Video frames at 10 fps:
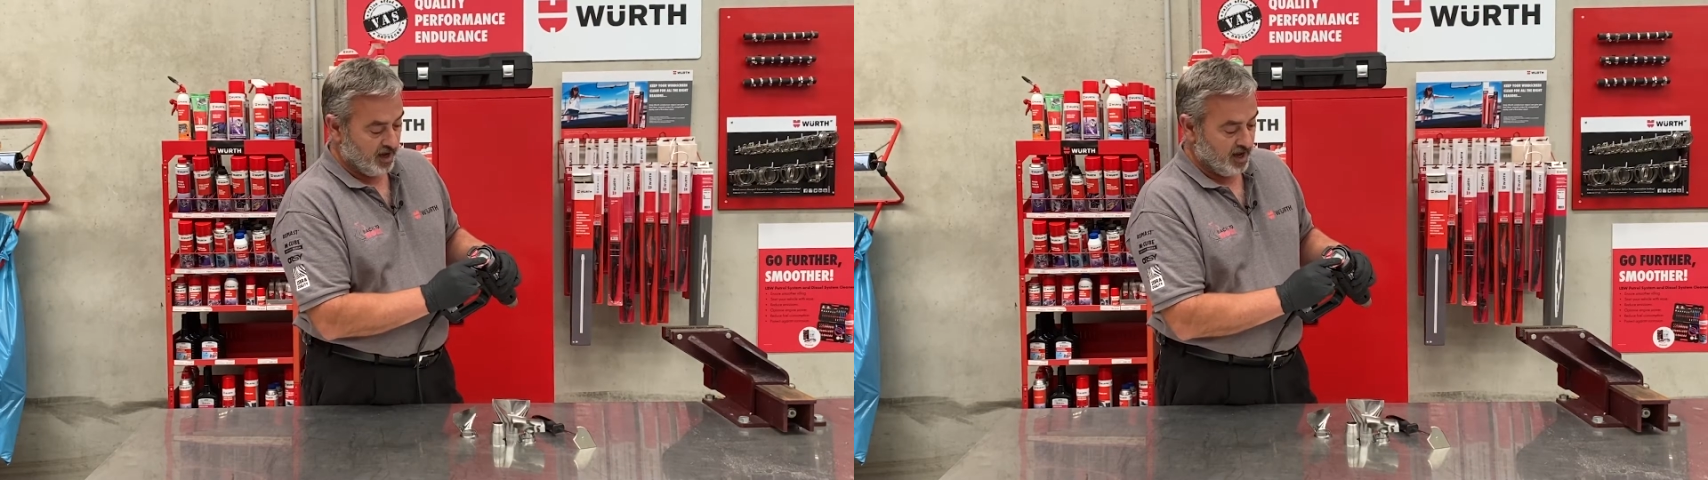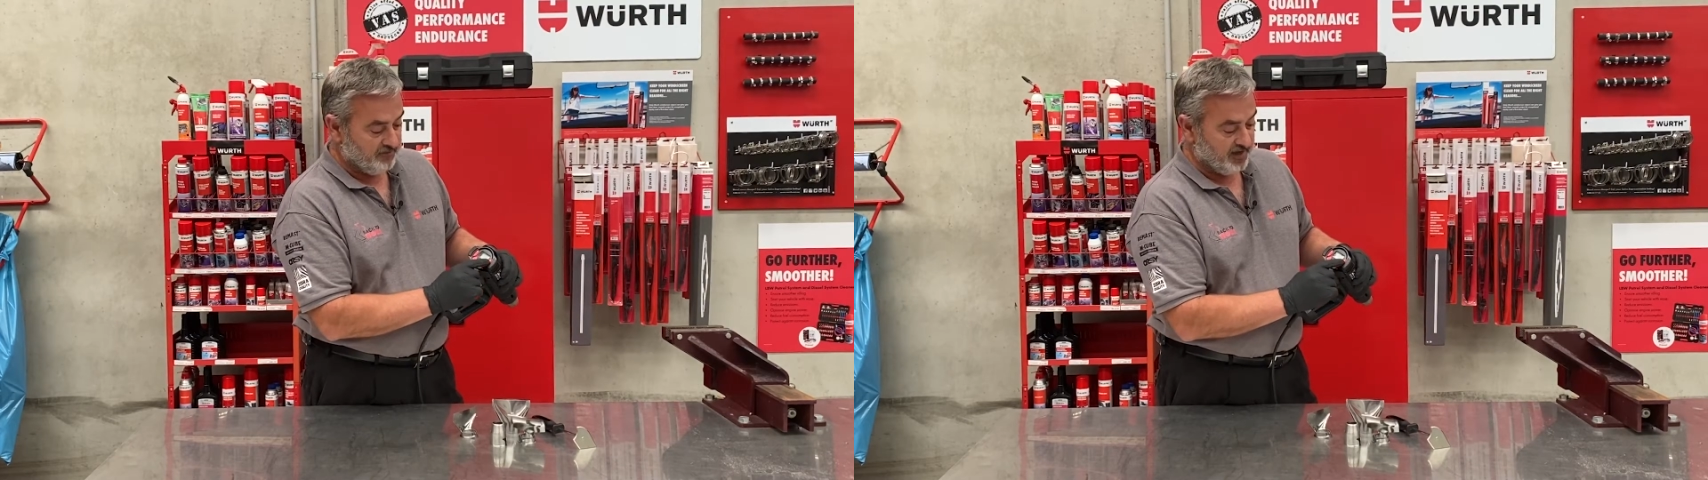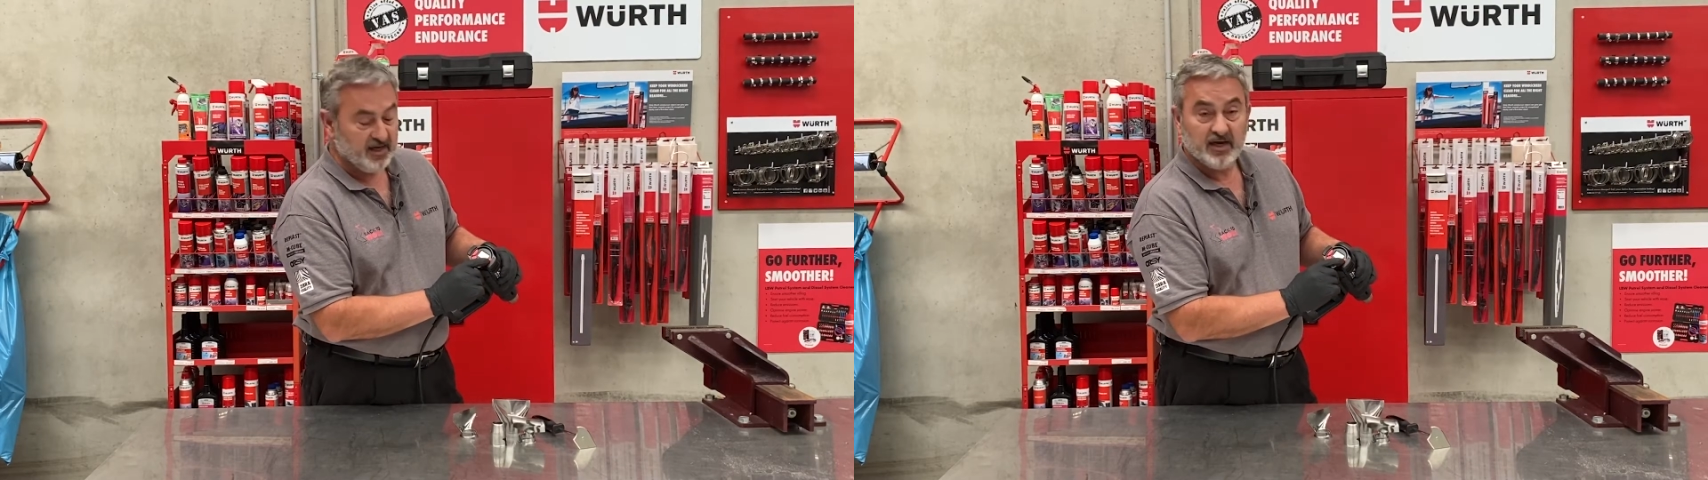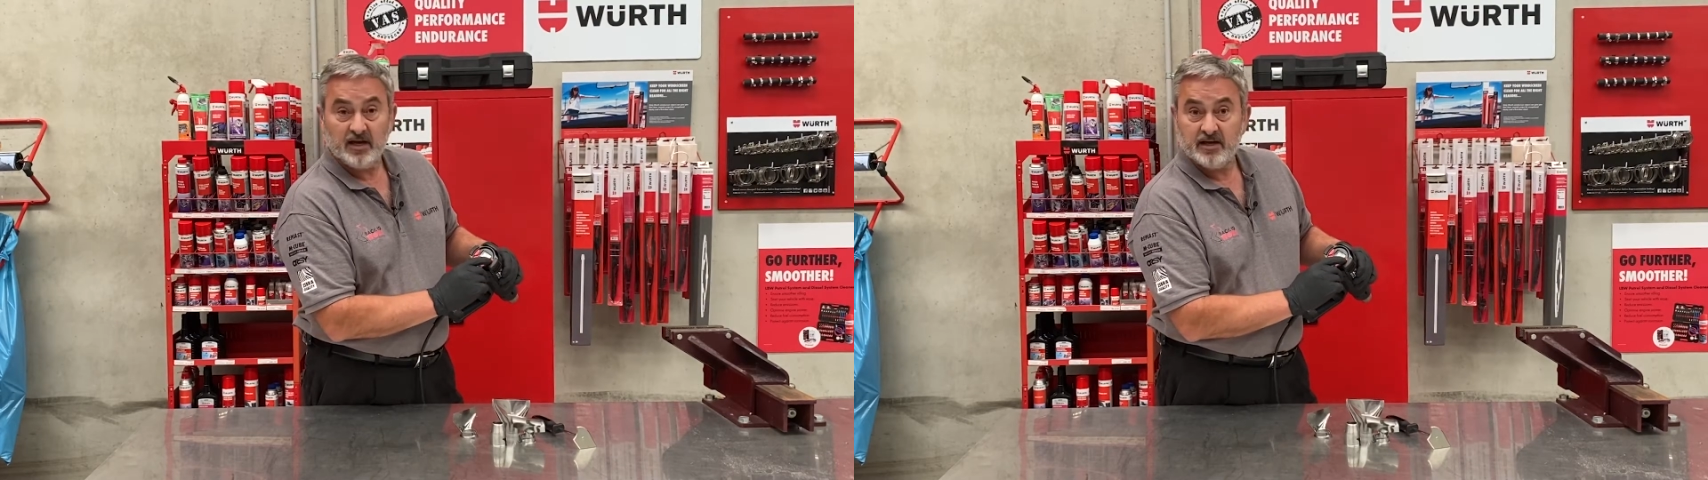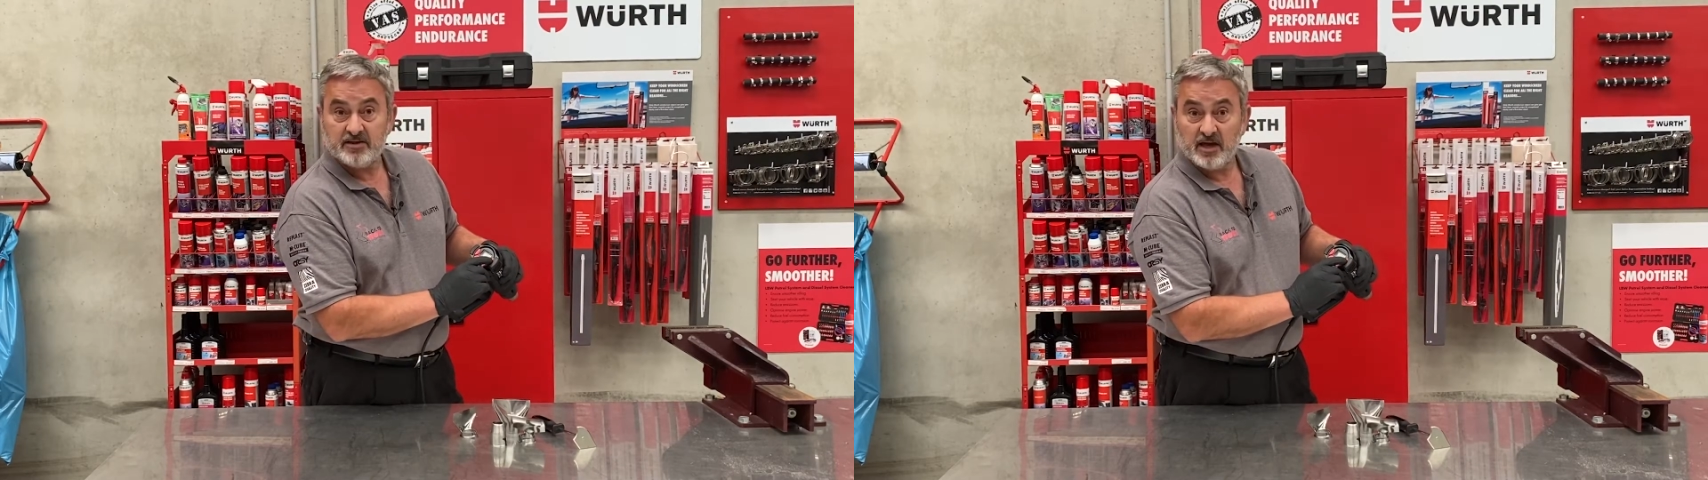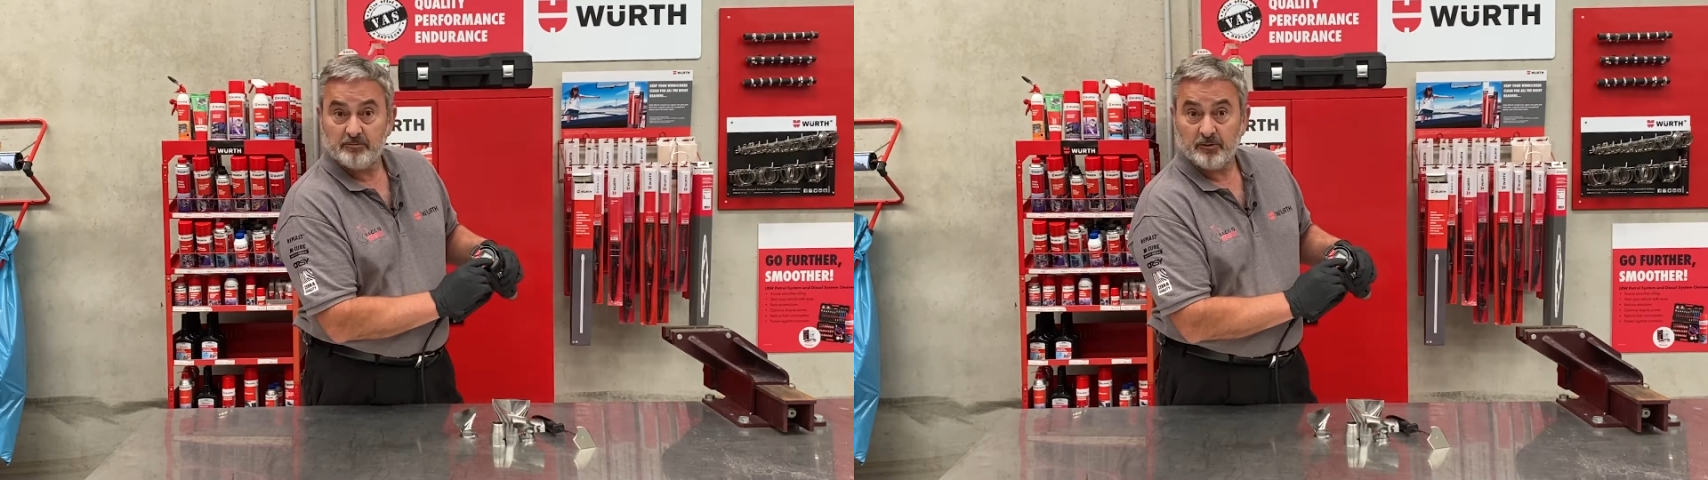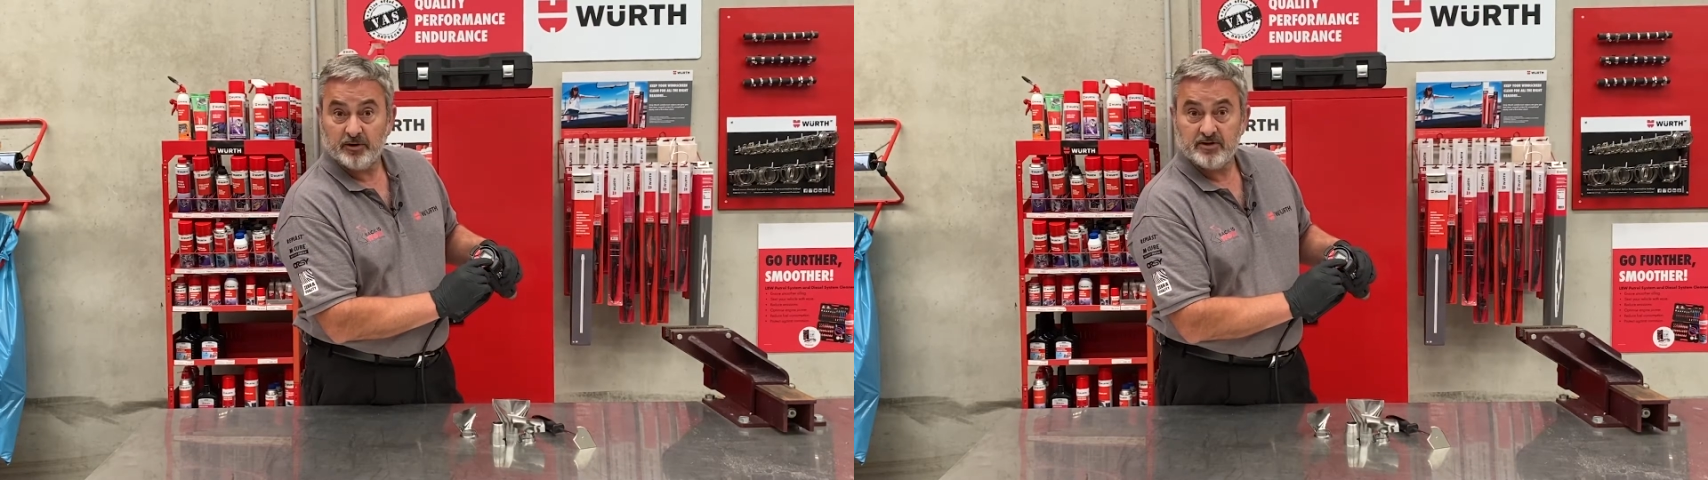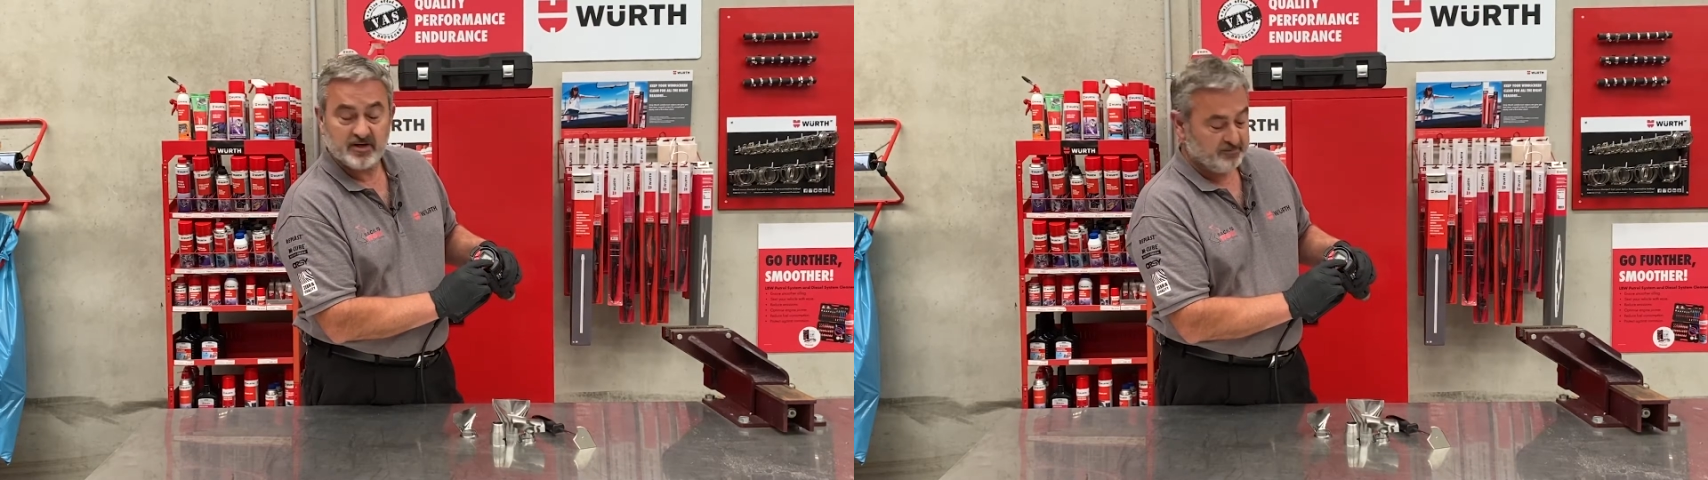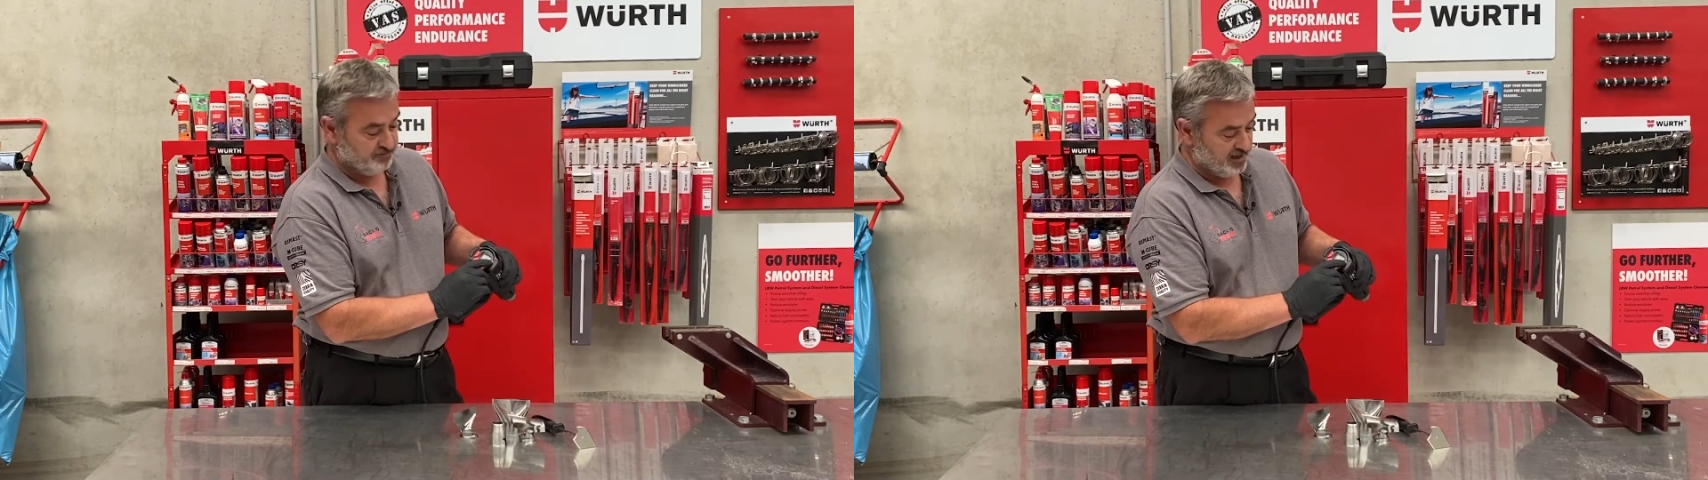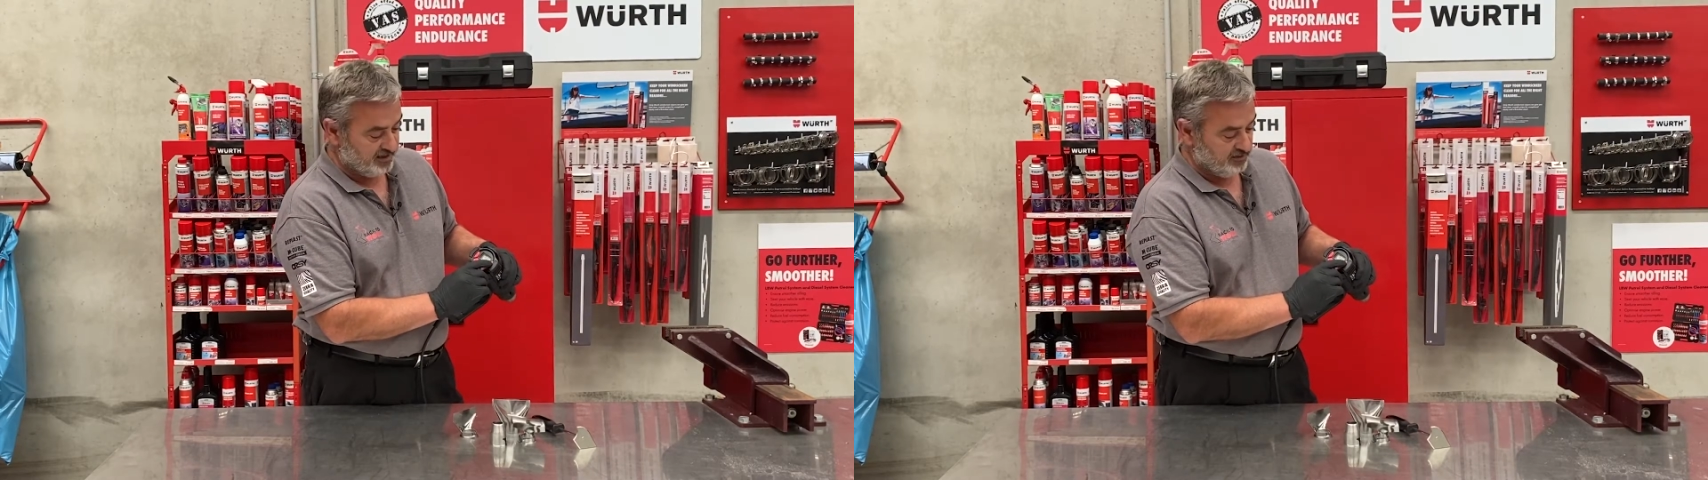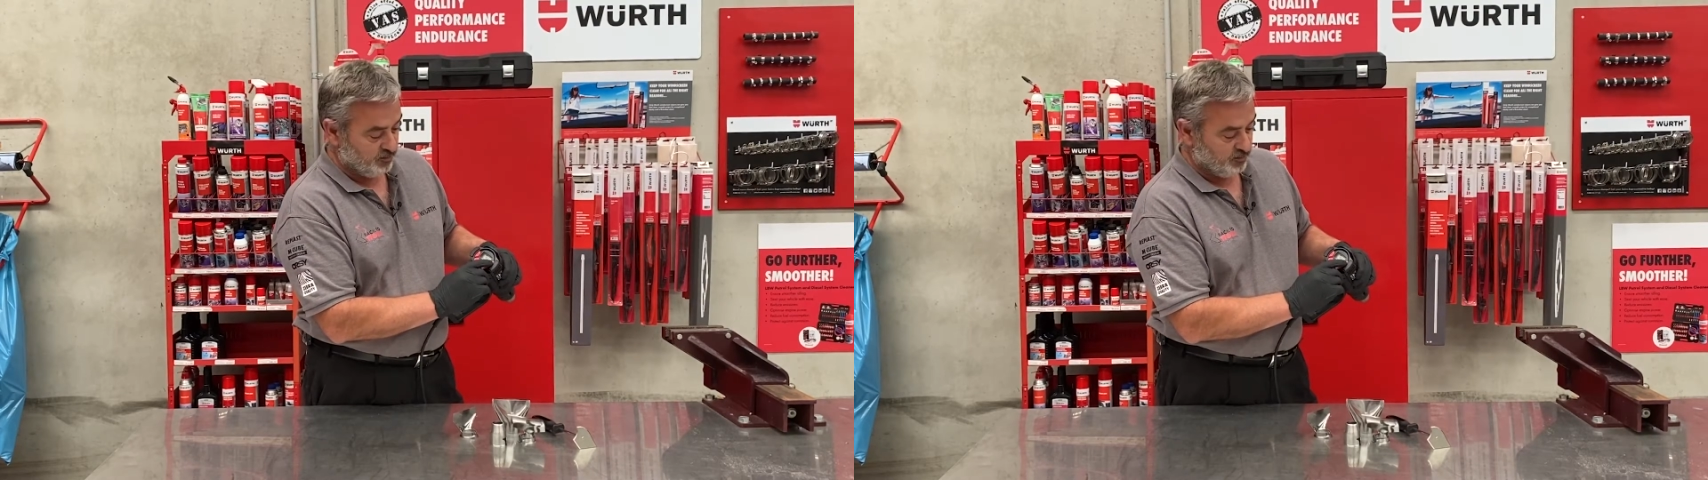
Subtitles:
Over here is our preset button.